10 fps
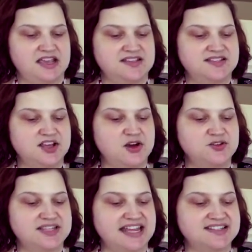
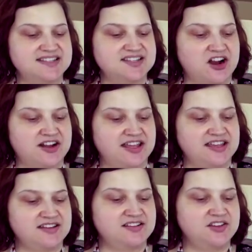So to get
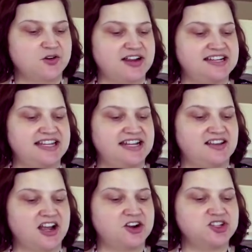started, you're going to need a
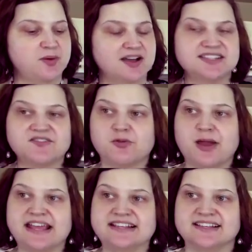large box of
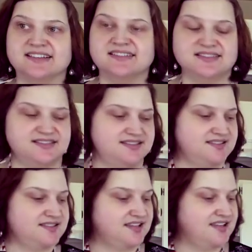
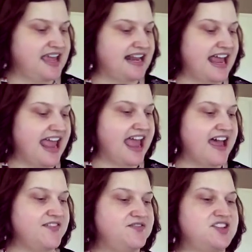raisins. And I
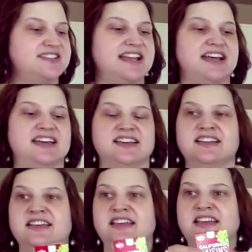have just a,
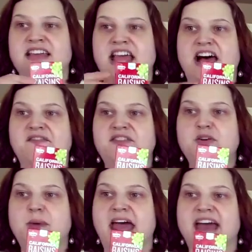a
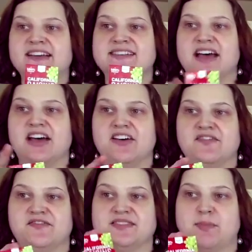few packs
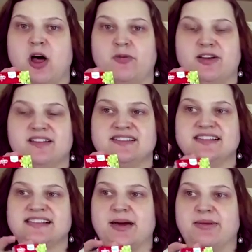of small ones.
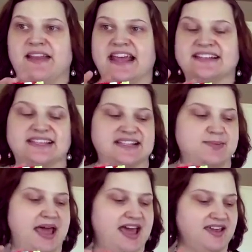These come in like a six
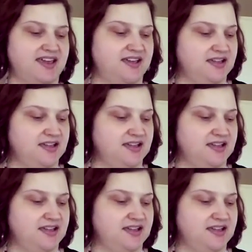pack.